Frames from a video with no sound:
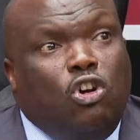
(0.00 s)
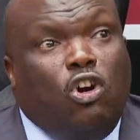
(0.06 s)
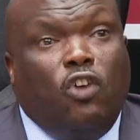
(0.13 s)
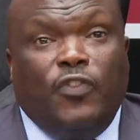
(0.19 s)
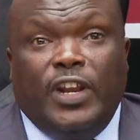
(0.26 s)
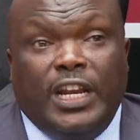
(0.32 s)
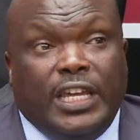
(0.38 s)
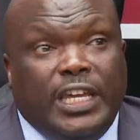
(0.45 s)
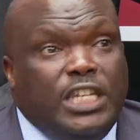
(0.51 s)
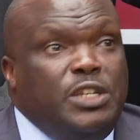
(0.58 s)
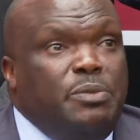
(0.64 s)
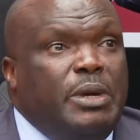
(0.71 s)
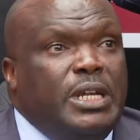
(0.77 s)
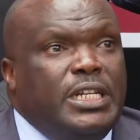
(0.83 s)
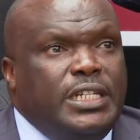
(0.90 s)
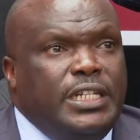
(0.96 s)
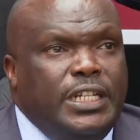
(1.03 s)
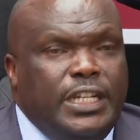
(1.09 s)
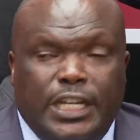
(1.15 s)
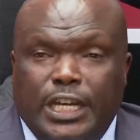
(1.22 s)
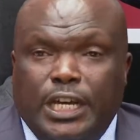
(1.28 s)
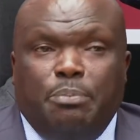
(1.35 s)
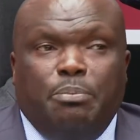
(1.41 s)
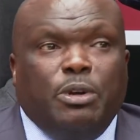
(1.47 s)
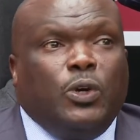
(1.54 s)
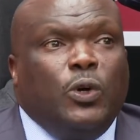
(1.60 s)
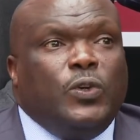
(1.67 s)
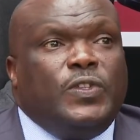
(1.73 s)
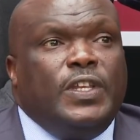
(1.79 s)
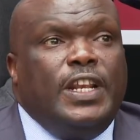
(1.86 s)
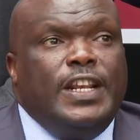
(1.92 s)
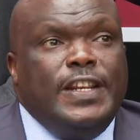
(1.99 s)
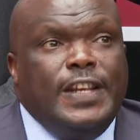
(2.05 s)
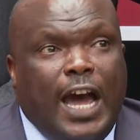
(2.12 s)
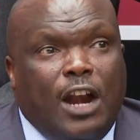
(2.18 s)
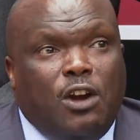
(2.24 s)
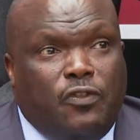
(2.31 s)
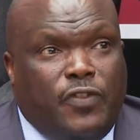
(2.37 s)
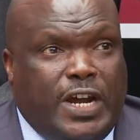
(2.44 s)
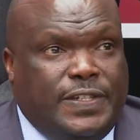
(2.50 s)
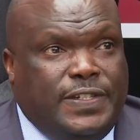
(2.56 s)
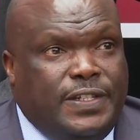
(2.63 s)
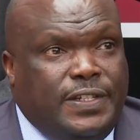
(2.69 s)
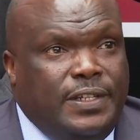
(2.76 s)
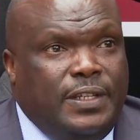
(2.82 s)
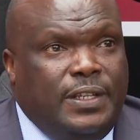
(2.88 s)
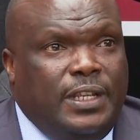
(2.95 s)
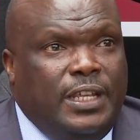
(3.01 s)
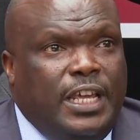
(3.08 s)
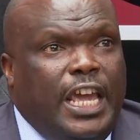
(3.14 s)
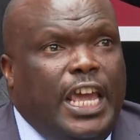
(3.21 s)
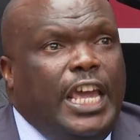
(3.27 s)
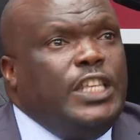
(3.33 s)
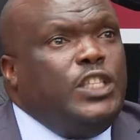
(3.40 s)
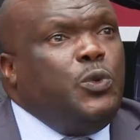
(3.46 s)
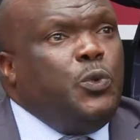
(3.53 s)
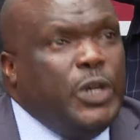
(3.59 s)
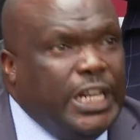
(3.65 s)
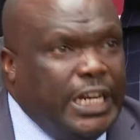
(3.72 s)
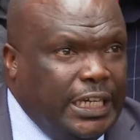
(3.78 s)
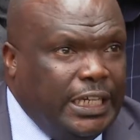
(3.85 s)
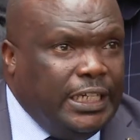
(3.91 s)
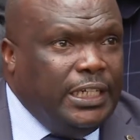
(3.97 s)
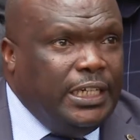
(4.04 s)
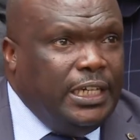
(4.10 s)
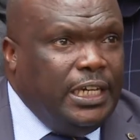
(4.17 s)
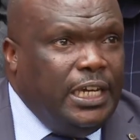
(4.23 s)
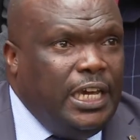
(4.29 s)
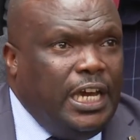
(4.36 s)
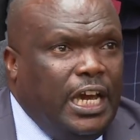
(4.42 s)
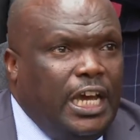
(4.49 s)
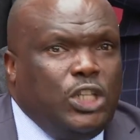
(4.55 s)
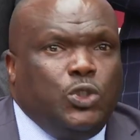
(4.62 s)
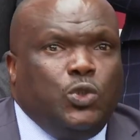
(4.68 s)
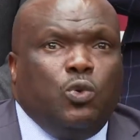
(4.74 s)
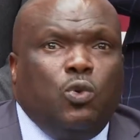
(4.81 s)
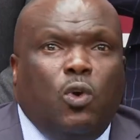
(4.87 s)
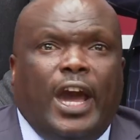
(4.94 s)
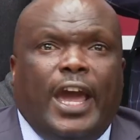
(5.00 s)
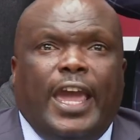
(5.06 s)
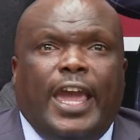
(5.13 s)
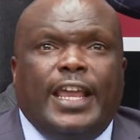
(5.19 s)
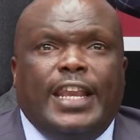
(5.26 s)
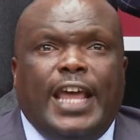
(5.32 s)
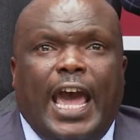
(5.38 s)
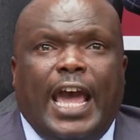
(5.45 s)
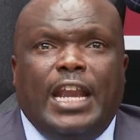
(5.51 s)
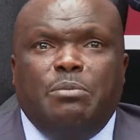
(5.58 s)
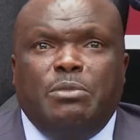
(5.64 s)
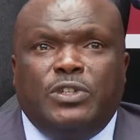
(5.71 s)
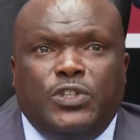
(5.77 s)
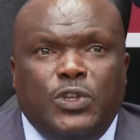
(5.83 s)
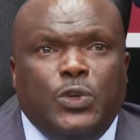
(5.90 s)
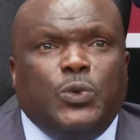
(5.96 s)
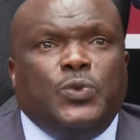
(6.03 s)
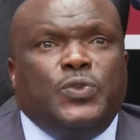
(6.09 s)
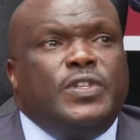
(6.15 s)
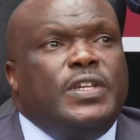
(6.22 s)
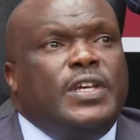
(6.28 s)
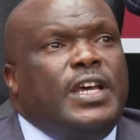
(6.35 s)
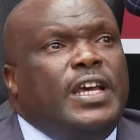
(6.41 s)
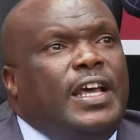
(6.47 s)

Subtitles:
of an engagement, because none of us is willing to go ahead and misuse